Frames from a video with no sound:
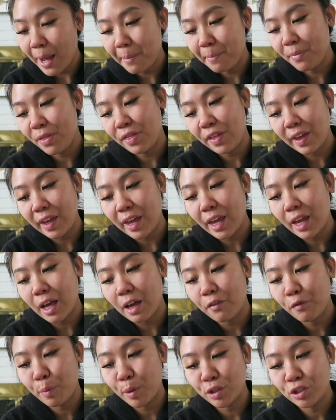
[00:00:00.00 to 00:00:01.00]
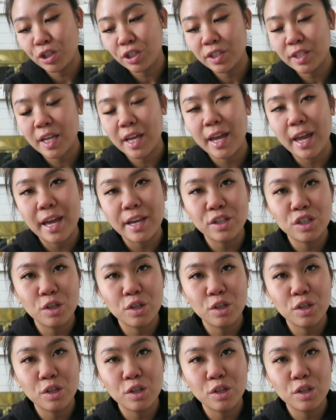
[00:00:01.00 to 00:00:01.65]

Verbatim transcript: I'm thinking of purchasing a